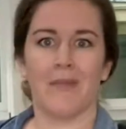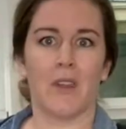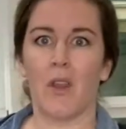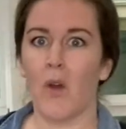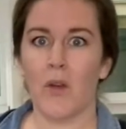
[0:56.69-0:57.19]

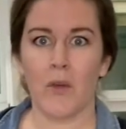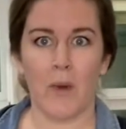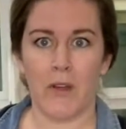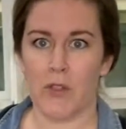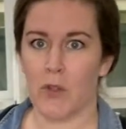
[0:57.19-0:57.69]
go to the
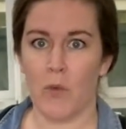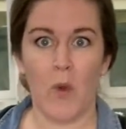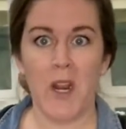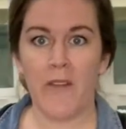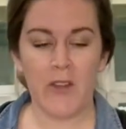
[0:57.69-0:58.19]
restroom,
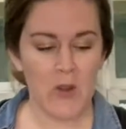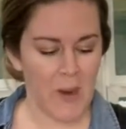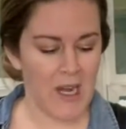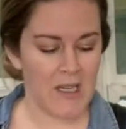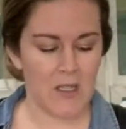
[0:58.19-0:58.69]
whatever you
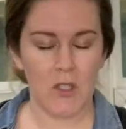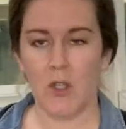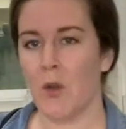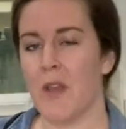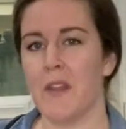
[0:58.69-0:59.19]
might need to
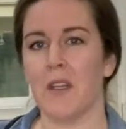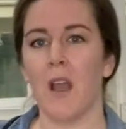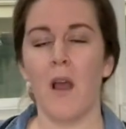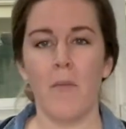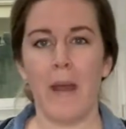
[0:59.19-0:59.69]
do, and then
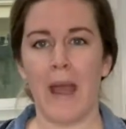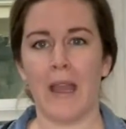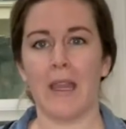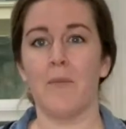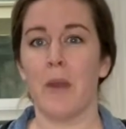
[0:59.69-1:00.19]
come
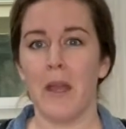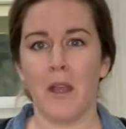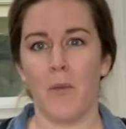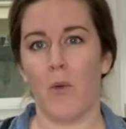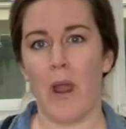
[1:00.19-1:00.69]
back and pick
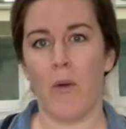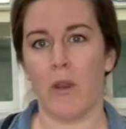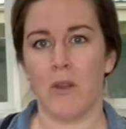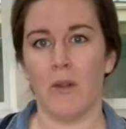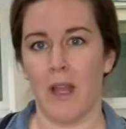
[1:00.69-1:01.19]
up right where
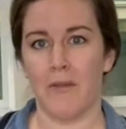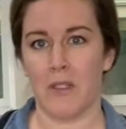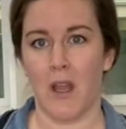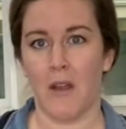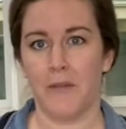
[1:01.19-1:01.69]
you left
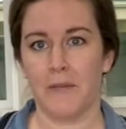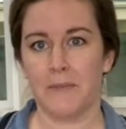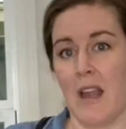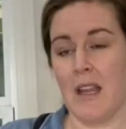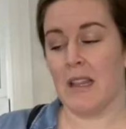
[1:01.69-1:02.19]
off.
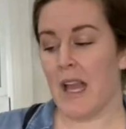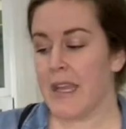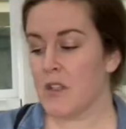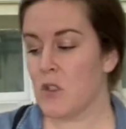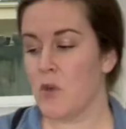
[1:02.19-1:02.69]
I
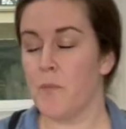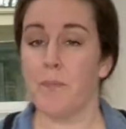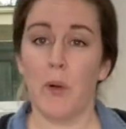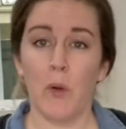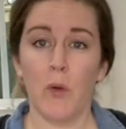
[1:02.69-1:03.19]
like to
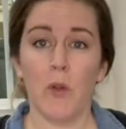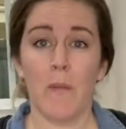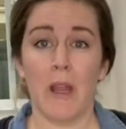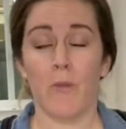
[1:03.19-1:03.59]
pull my